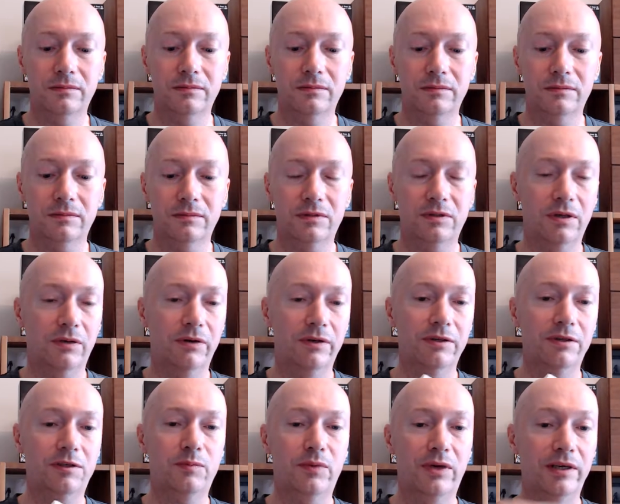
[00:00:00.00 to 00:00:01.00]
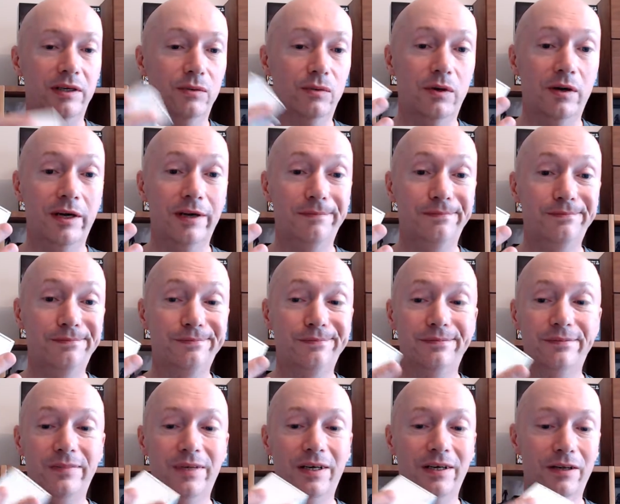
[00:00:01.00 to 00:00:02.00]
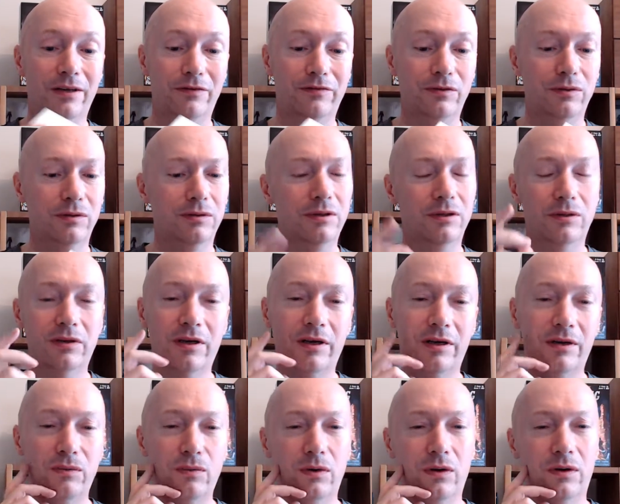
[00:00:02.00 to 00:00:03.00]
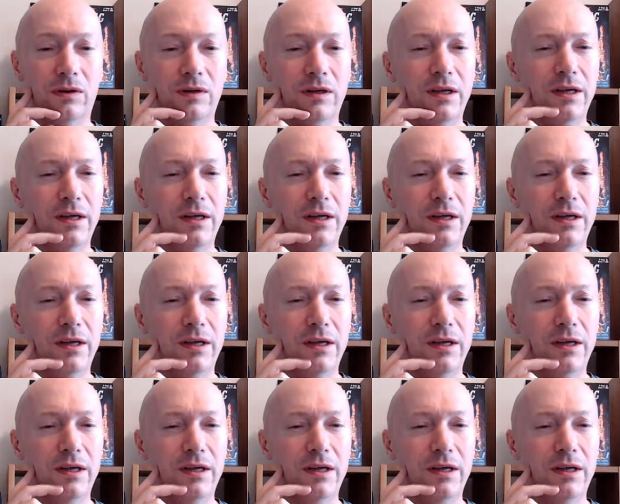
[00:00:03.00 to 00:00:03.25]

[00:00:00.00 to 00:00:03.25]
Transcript: so I just sprayed it white. And then I thought, oh, okay, what